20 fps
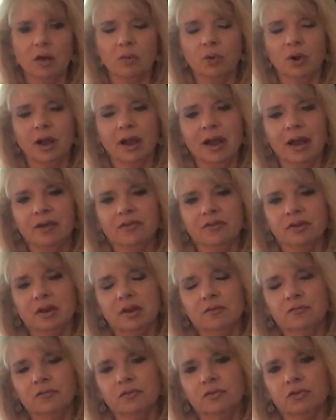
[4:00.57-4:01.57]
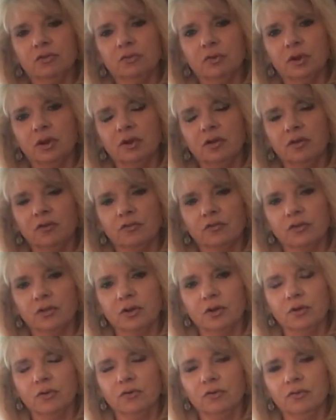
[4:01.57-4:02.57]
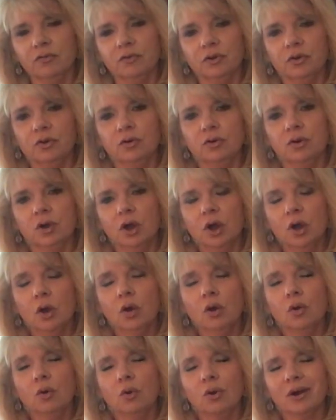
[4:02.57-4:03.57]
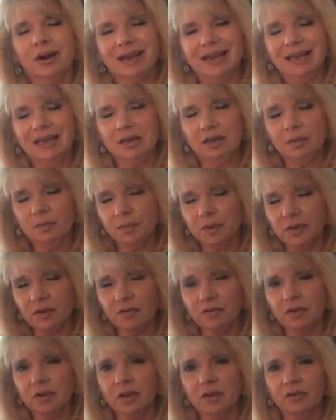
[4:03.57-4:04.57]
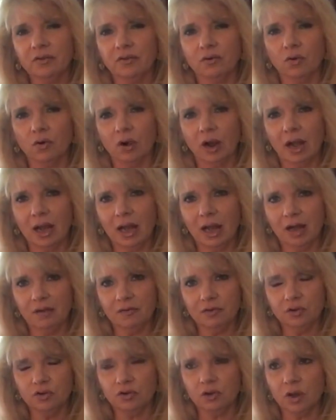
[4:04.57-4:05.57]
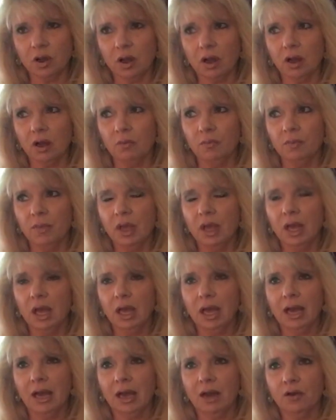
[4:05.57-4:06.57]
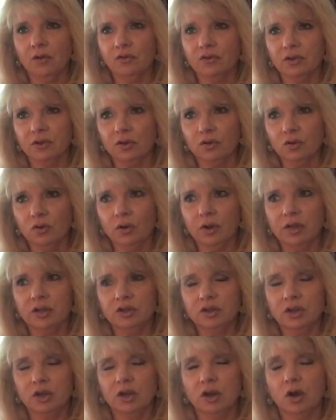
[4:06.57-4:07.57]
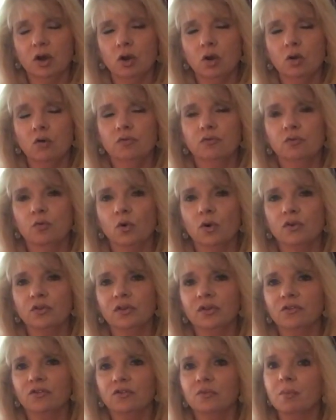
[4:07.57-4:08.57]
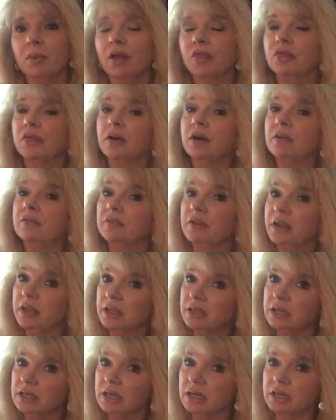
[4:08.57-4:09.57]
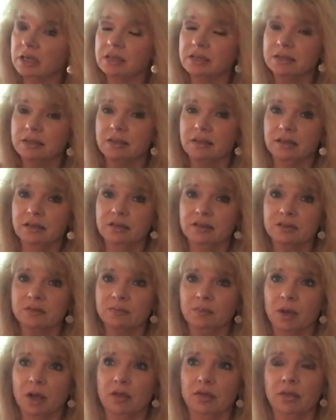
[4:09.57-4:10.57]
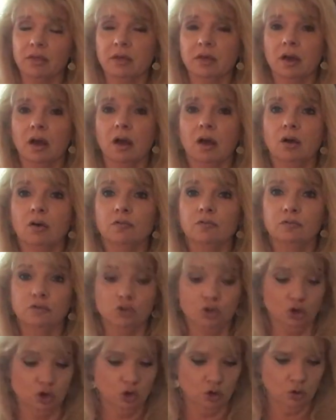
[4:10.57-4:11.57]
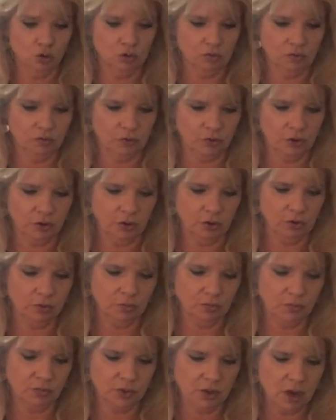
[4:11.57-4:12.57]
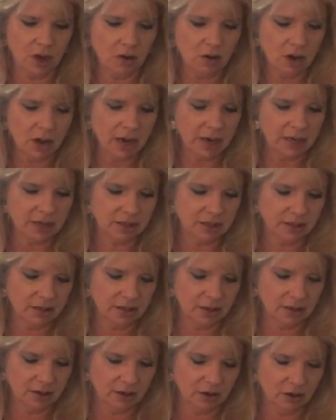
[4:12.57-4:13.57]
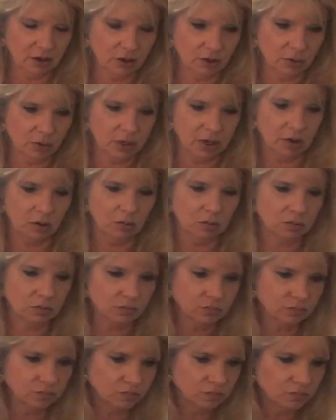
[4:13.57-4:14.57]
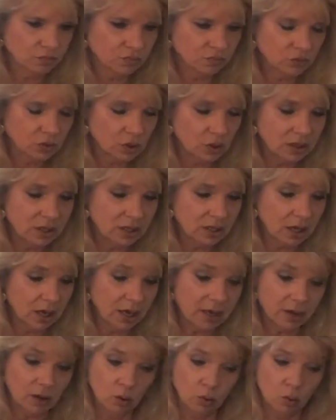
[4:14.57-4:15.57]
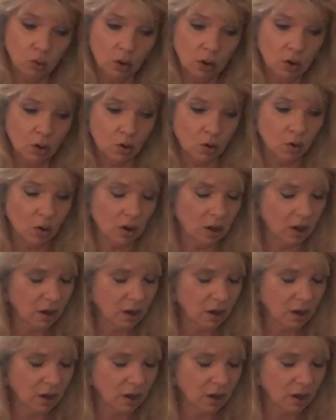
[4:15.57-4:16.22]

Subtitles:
and we're asking for 3s for those of you who are in a business or have a job. How's it going to go for this month of endings, this month of June for you? All right, here we go. Whoa.